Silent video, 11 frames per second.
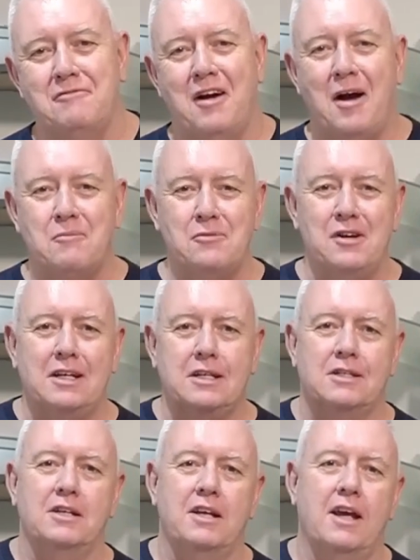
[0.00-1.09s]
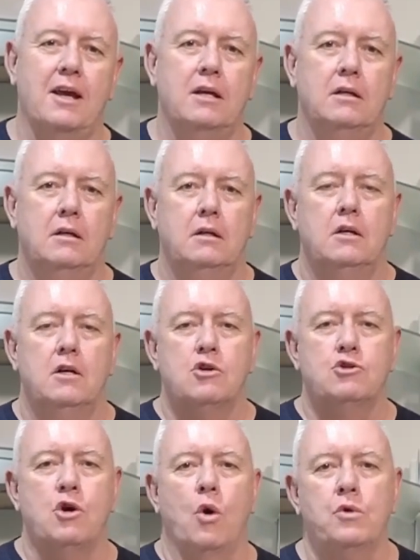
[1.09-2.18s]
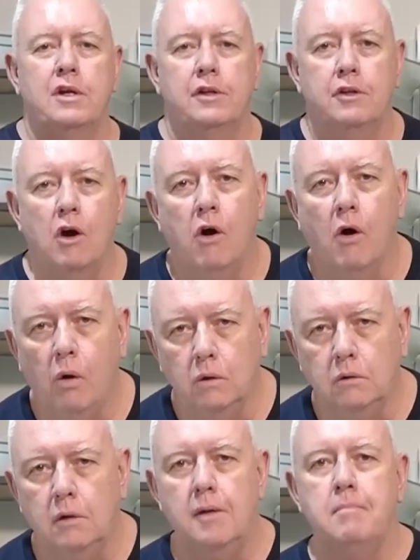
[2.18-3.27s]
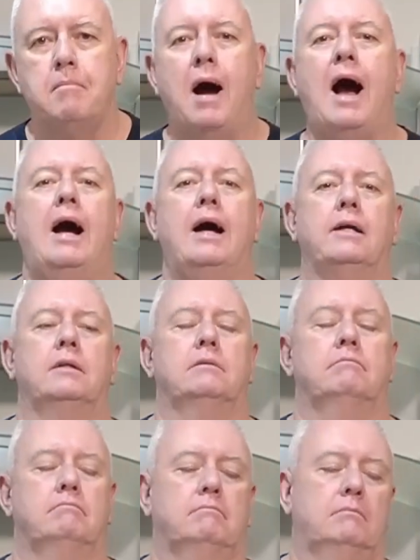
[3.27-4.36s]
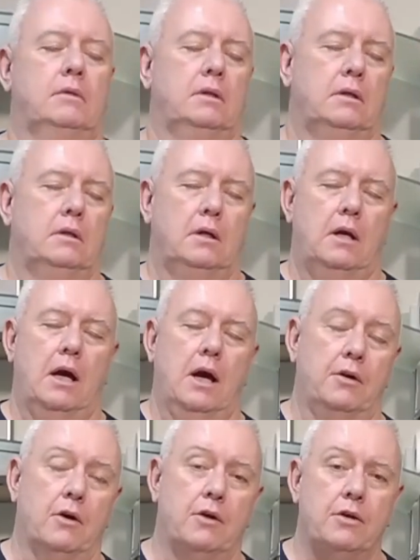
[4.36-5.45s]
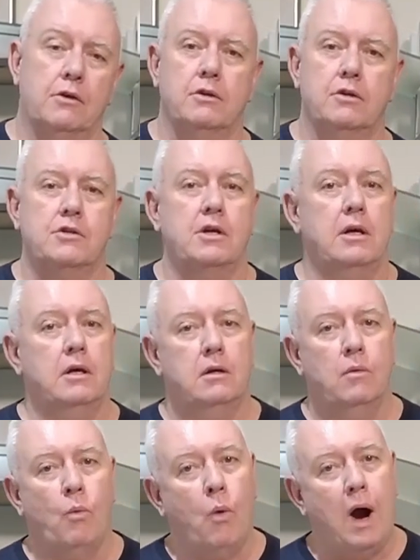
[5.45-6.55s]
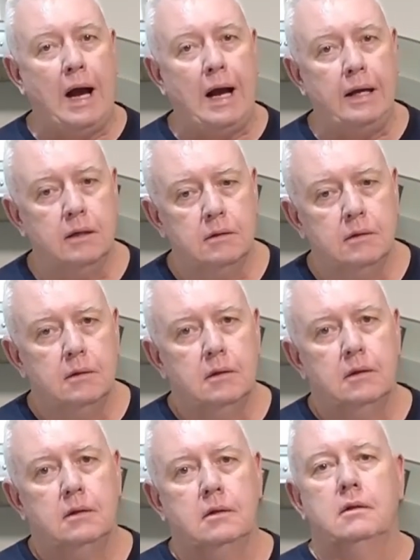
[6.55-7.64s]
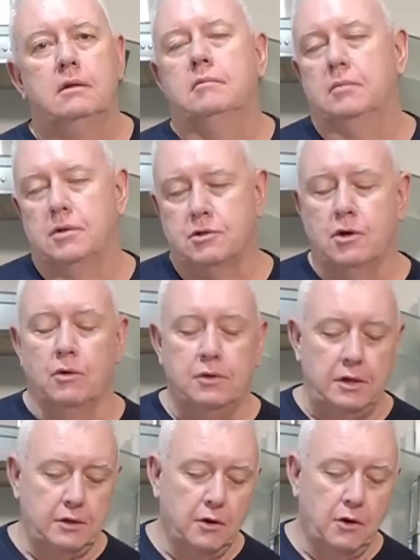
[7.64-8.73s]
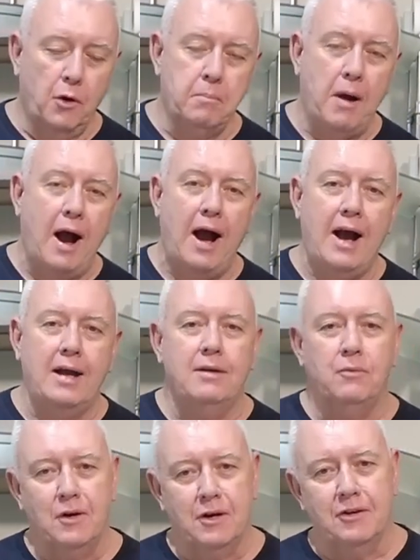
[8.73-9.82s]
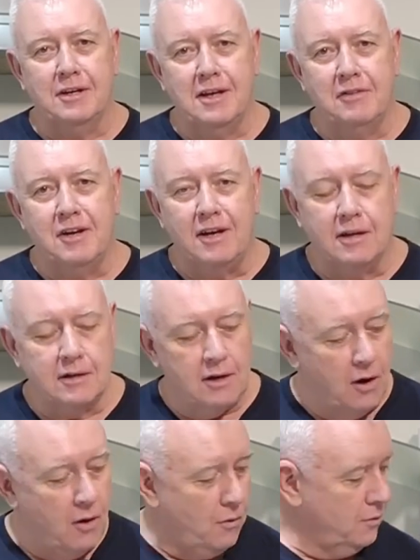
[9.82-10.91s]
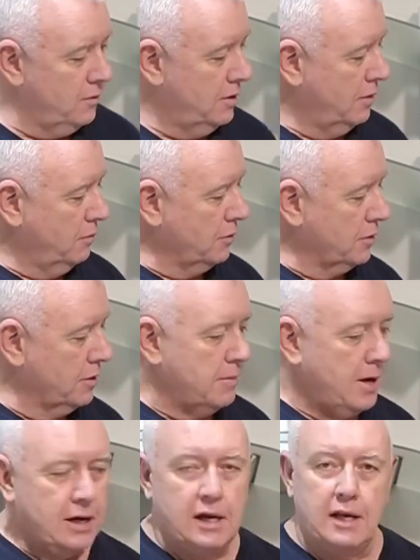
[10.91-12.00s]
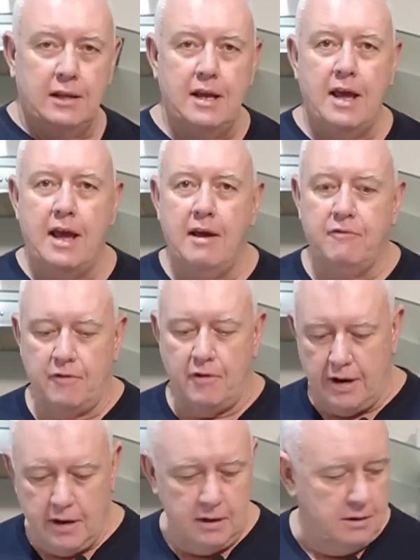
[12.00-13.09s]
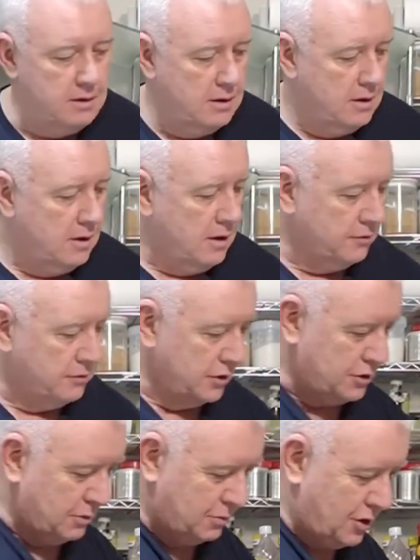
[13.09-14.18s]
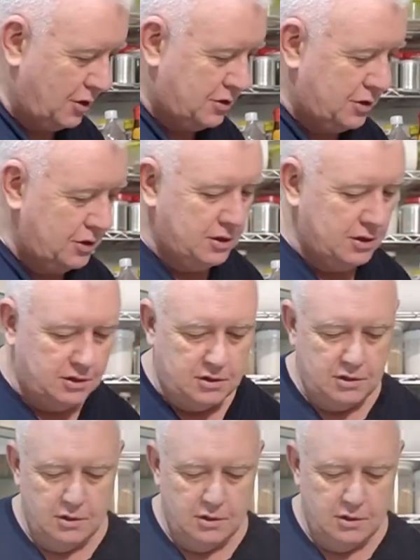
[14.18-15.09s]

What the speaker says: I'm Rick. Today, toading the whole pie. I know you're going to say, why? But toading the whole pie, we're going to give it a go. We're going to make it in the air fryer. I've got some sausages.